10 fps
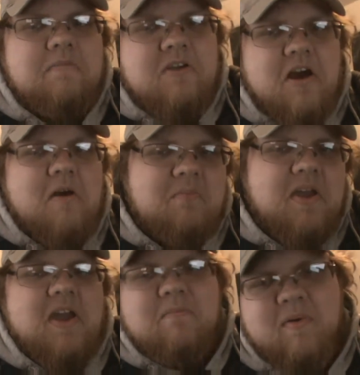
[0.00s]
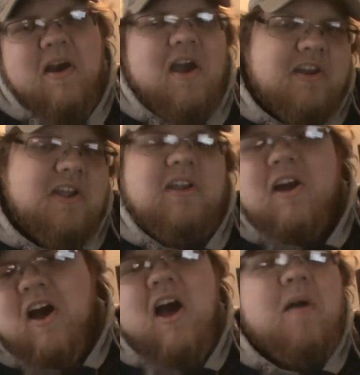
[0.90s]
the big baddie,
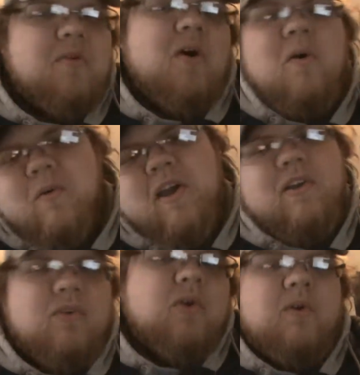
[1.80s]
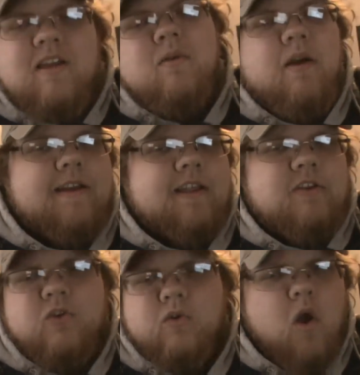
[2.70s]
I'm going to get, where
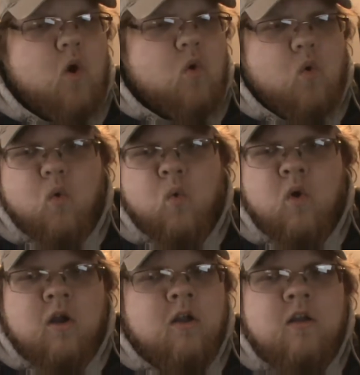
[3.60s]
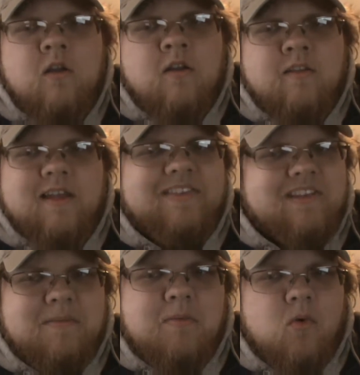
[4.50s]
did you go? That's
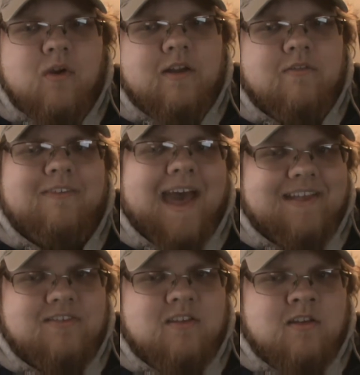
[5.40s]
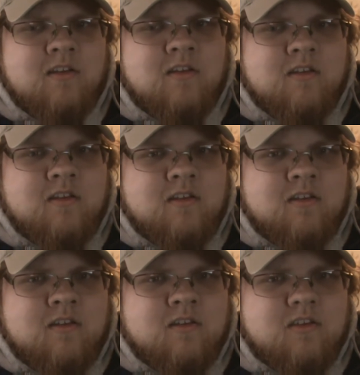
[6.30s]
going to be boring fast.
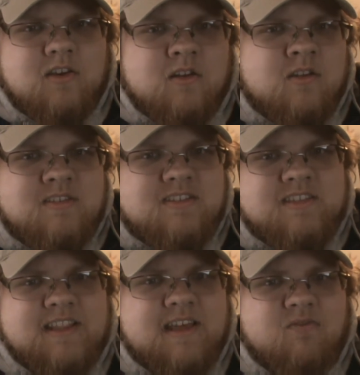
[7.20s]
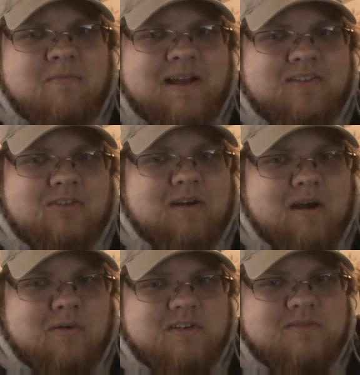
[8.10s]
You can only sustain that for about 2
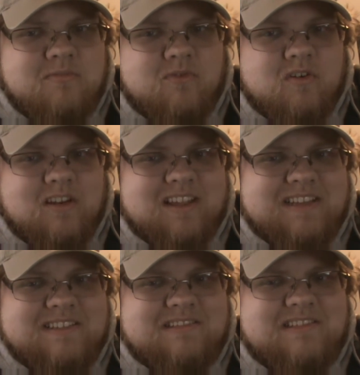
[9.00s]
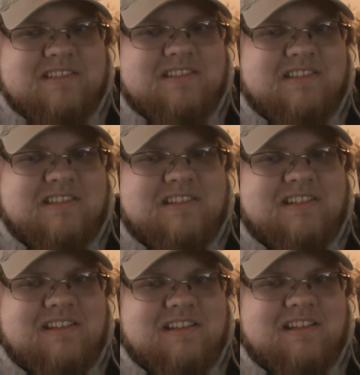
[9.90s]
hours before you're like,
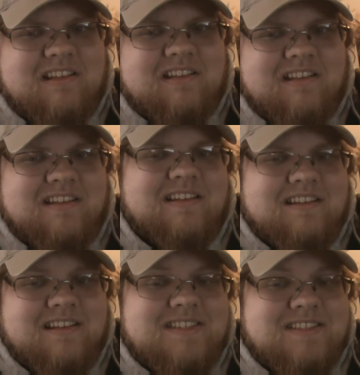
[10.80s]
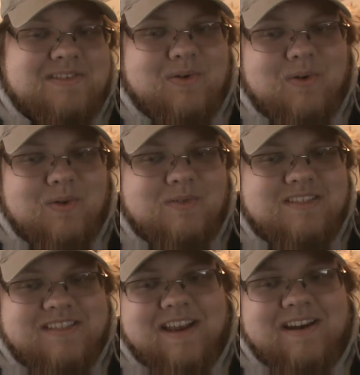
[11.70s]
this is cool, it's
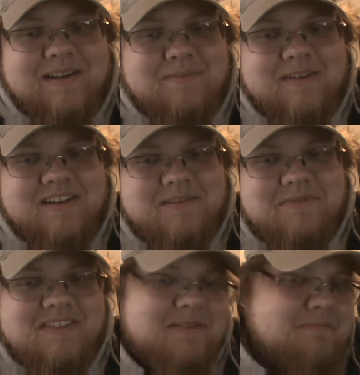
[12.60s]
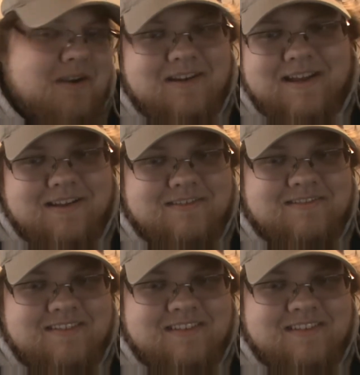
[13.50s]
scary, but I'm just getting burned out.